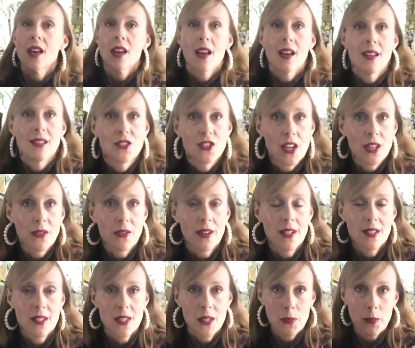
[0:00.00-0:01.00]
it
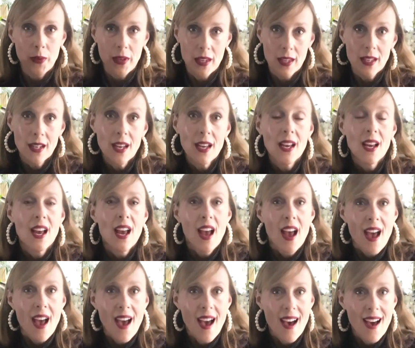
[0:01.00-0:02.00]
generates speed
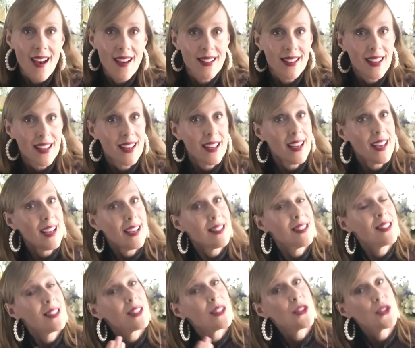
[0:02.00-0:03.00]
and it
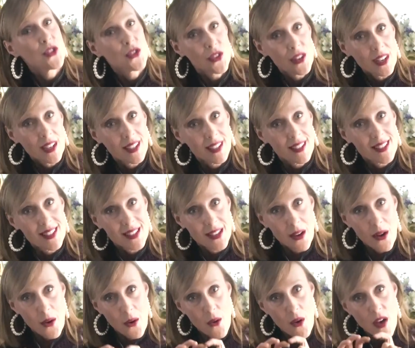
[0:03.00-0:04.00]
hits the string.
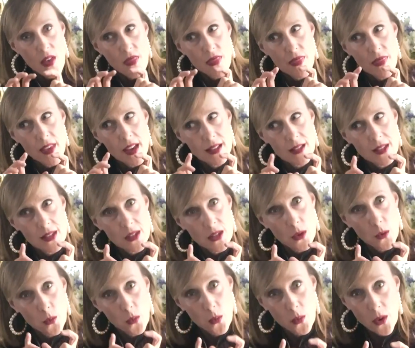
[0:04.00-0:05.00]
So it's the
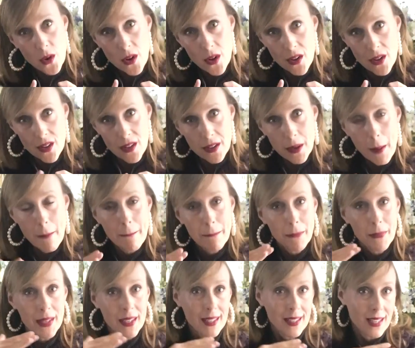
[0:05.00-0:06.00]
wool
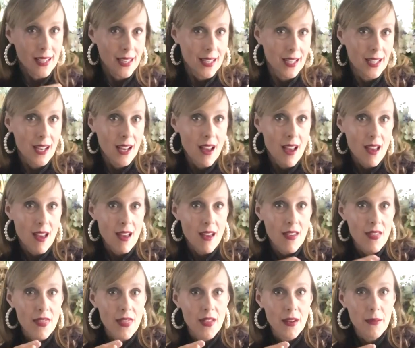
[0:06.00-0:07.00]
meeting
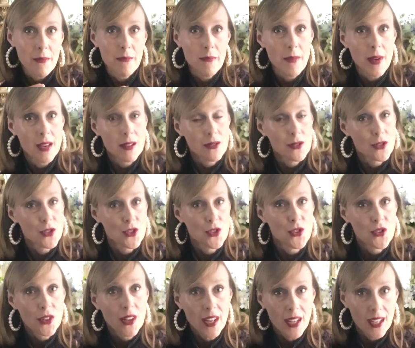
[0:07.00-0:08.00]
the metal
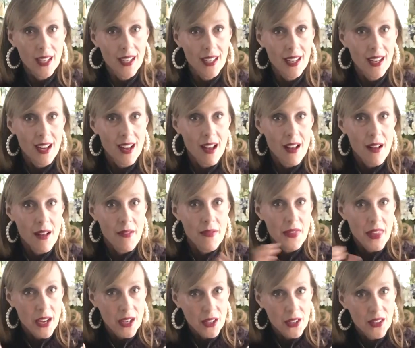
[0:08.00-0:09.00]
string
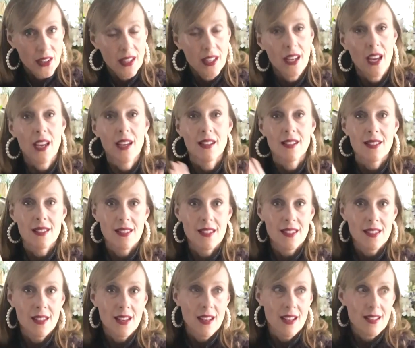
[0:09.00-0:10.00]
that
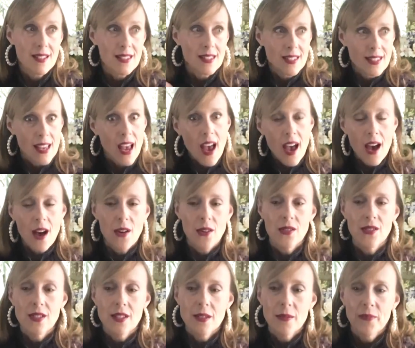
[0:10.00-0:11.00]
creates
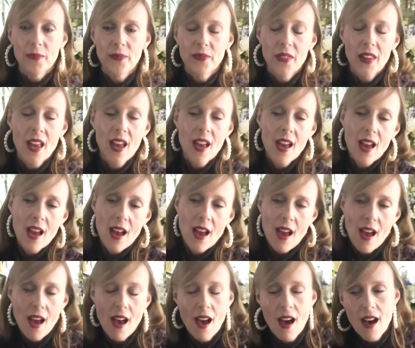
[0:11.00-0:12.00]
sound.
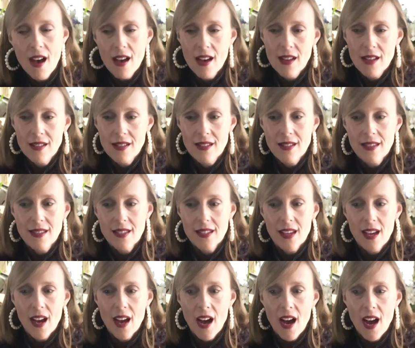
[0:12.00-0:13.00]
And
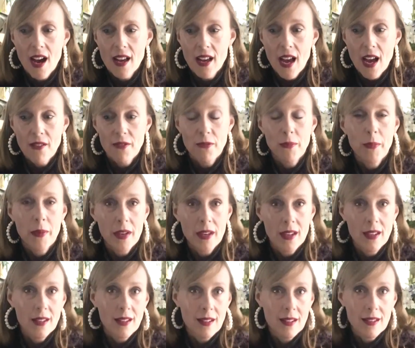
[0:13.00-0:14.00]
I have
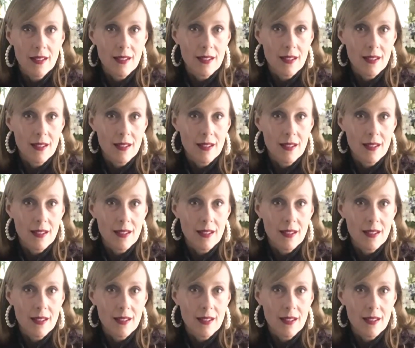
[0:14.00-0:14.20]
been,